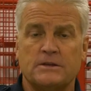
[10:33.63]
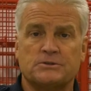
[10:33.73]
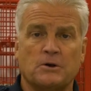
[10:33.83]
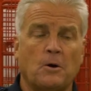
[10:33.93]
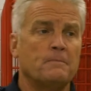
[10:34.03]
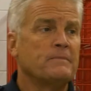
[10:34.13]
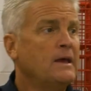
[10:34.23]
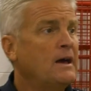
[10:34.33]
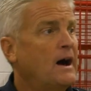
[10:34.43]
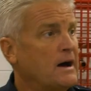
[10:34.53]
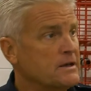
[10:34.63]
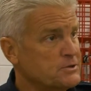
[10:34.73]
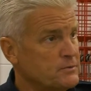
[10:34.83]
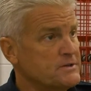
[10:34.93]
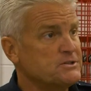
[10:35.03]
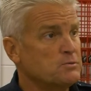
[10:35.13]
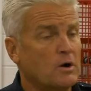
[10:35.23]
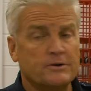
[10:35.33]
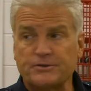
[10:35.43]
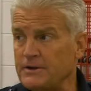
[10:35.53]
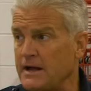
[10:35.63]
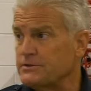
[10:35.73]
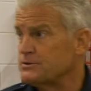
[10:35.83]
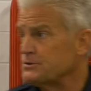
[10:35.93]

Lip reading: So this is where our turnouts are